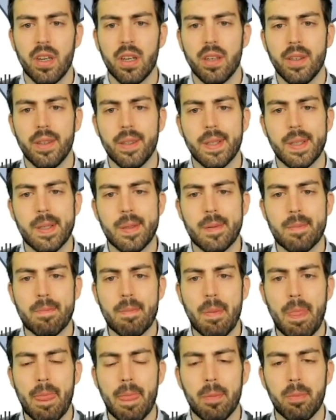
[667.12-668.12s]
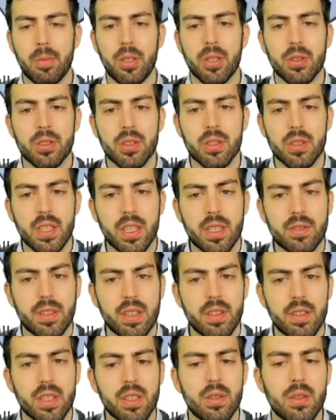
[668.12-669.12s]
But also they're
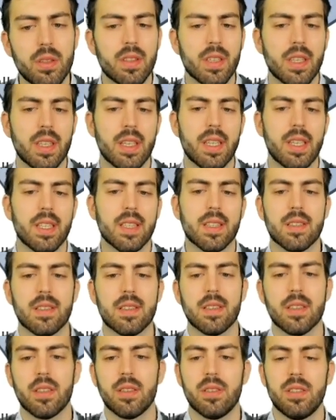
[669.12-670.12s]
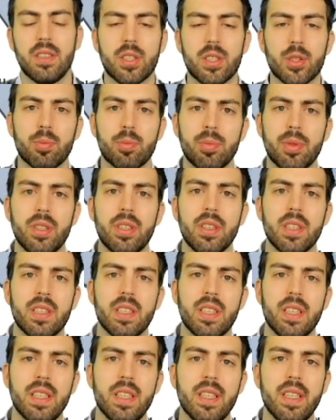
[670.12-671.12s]
very good at distributing the
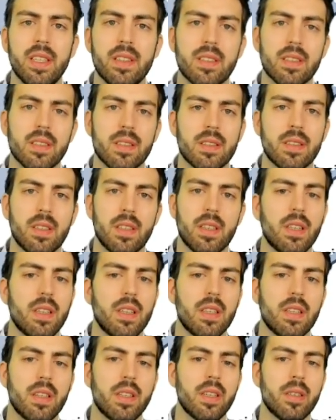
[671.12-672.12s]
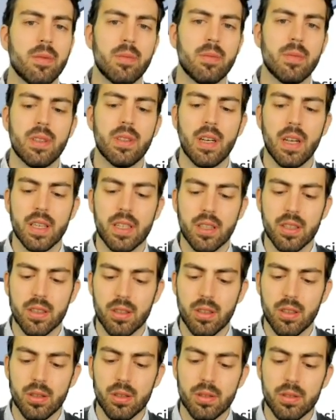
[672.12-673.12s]
heat, like
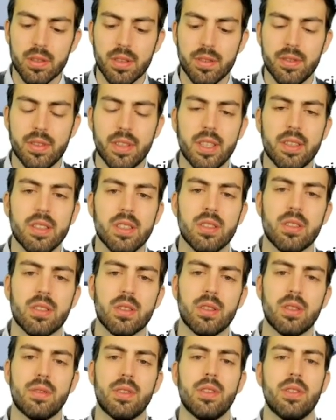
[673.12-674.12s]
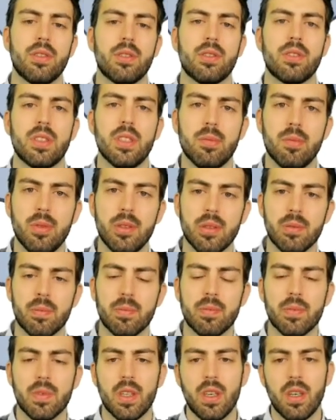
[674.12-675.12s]
the variance over your CPU.
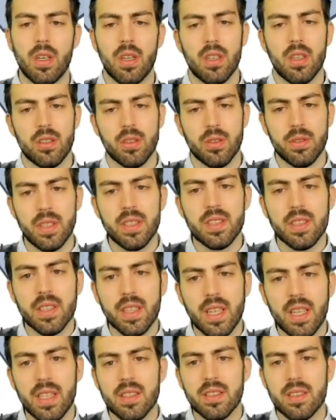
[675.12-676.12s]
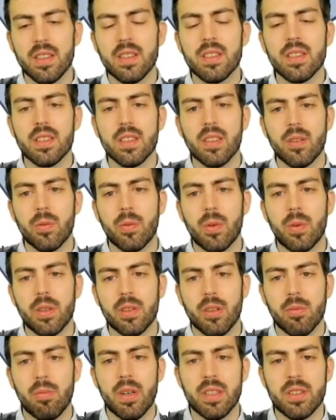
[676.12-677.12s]
So in this case, this is the
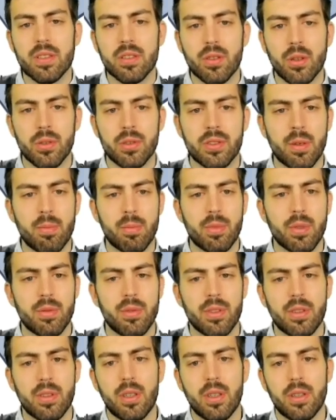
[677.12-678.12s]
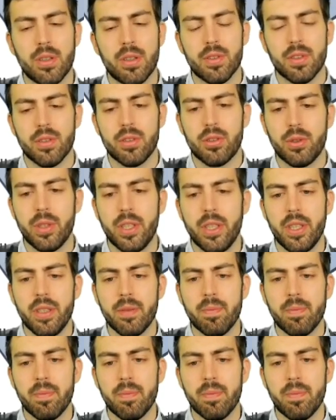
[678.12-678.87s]
best concept out of the three,